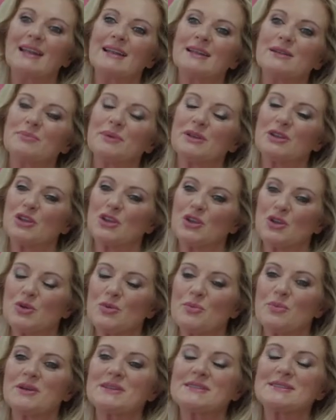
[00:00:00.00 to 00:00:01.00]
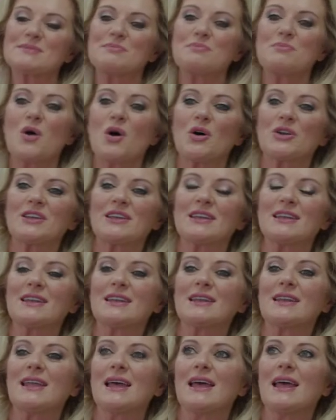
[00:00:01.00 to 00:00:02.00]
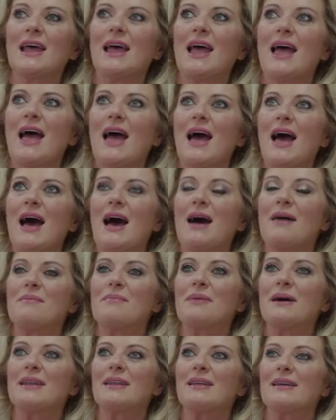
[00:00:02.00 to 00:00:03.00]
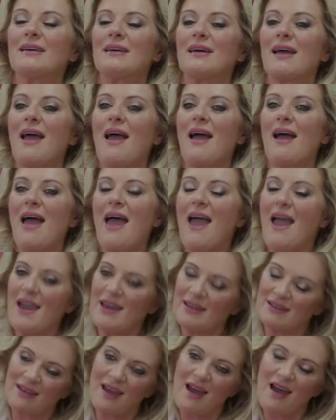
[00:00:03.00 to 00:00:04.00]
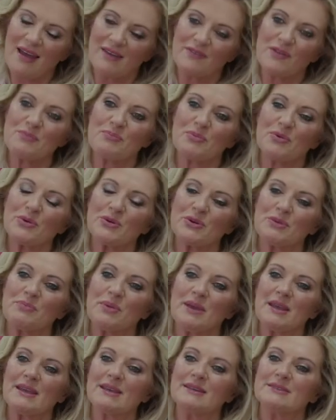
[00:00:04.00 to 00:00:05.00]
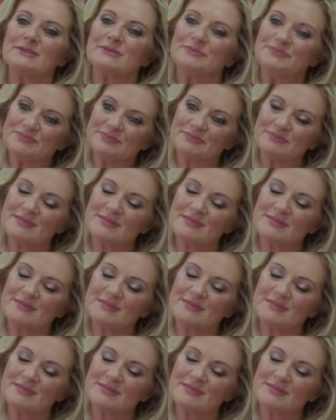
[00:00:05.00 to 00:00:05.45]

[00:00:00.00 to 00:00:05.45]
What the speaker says: a little bit humorous, modern, but had kind of a broad appeal.